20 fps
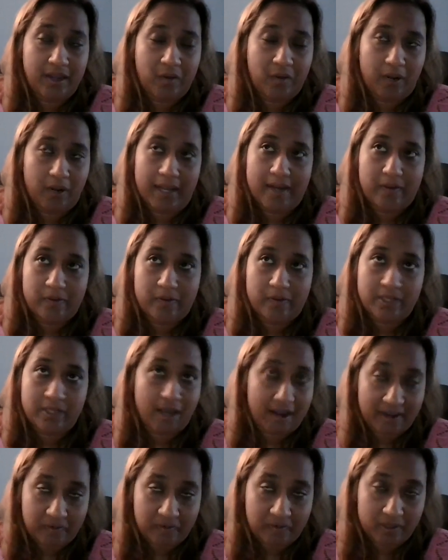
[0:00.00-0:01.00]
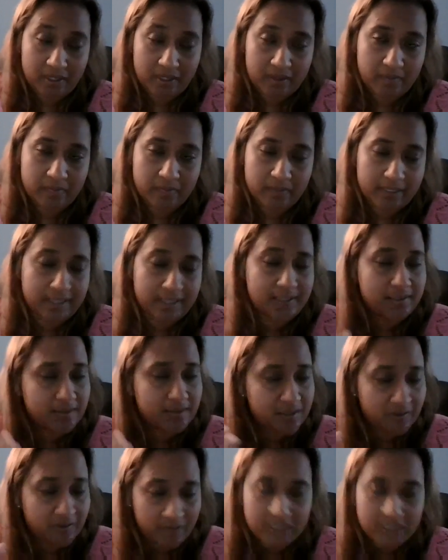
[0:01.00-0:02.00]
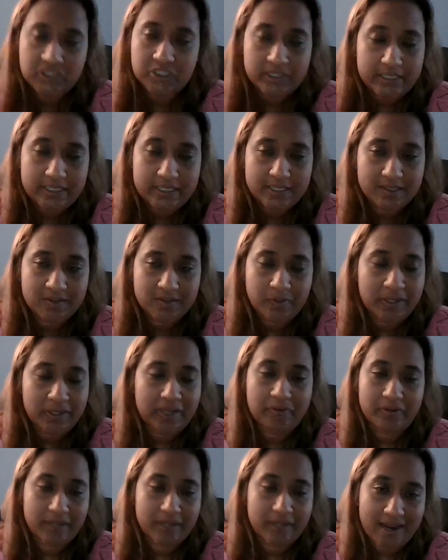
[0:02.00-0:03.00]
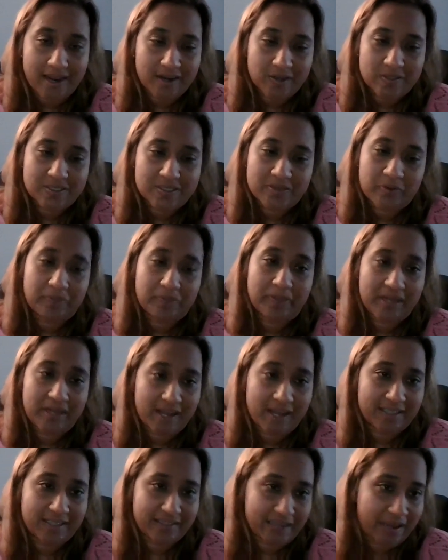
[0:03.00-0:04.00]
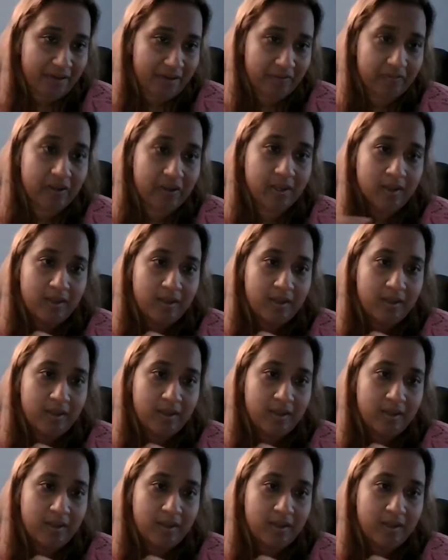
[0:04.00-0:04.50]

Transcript: when I was talking with him, like eventually when he retires, it would be nice to have